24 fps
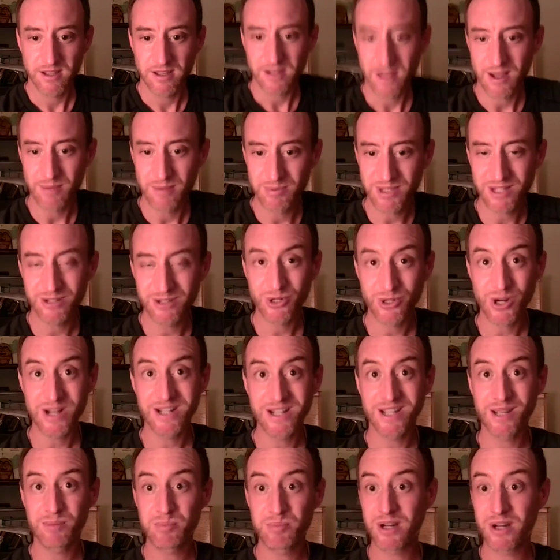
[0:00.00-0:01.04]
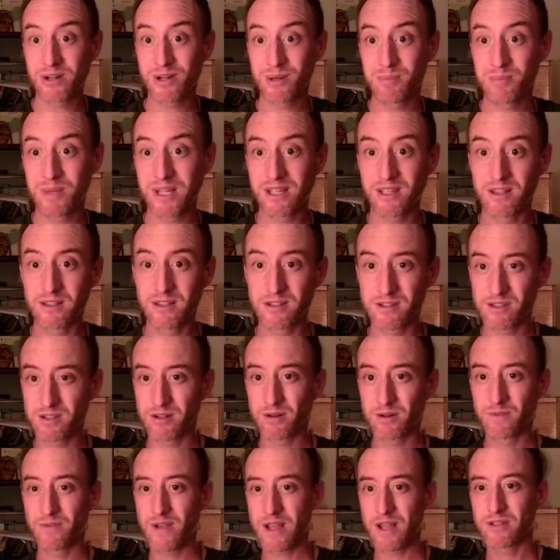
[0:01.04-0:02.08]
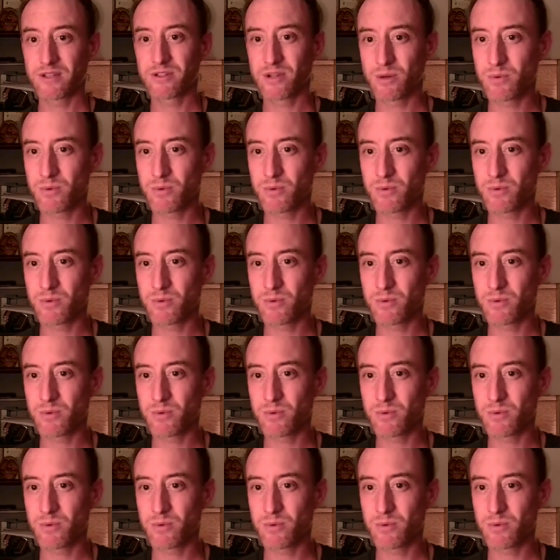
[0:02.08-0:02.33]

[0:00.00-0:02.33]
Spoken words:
I'm trying to get better at making these a little faster.